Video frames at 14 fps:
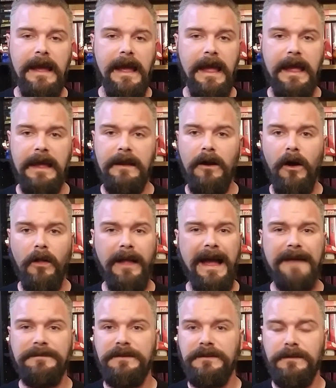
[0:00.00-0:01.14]
And all I
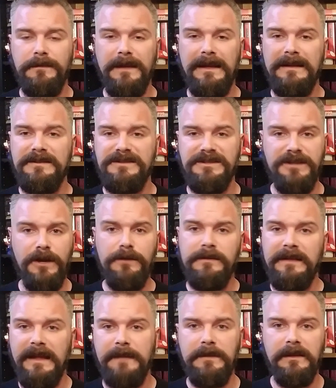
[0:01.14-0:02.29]
have to do then is just go to
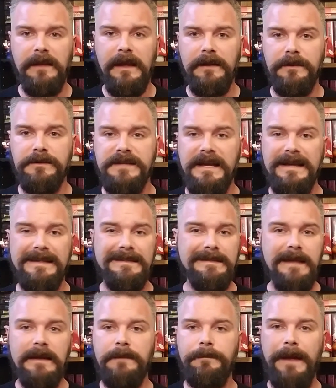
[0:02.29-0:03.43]
the emulators,
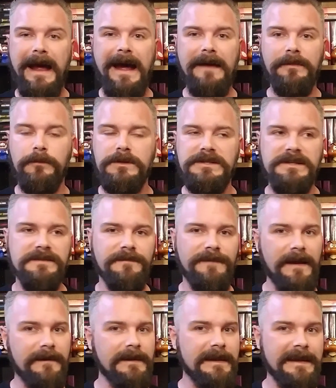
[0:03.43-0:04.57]
set the path, which is
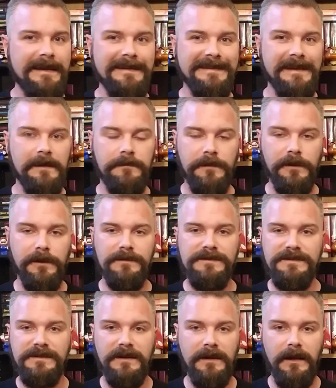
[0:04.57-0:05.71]
very easy if you're
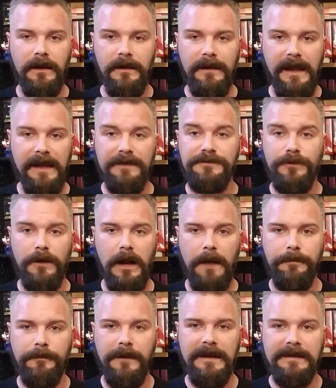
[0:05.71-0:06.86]
used to the Android
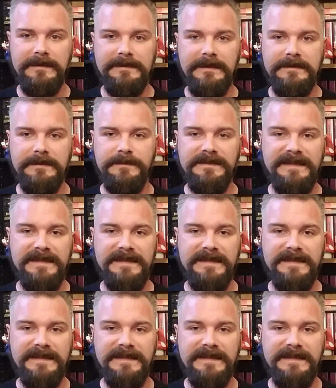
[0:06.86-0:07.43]
operating system.